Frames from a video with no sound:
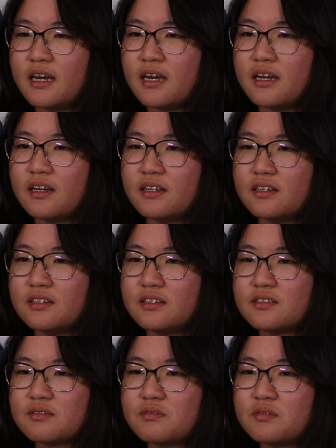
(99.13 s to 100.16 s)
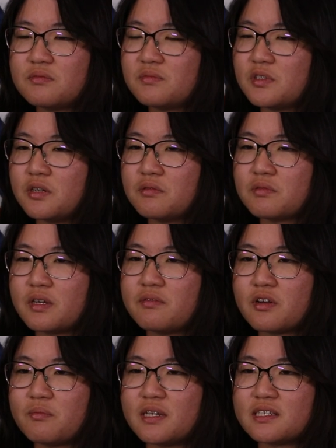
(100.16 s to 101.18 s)
and, you know,
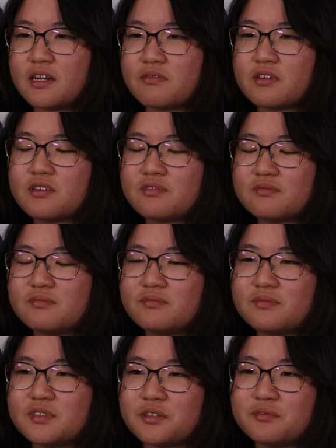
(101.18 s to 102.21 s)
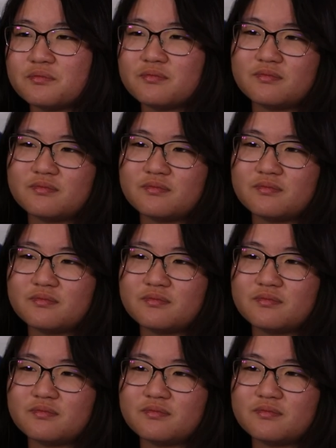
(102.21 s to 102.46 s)
giving your best effort. So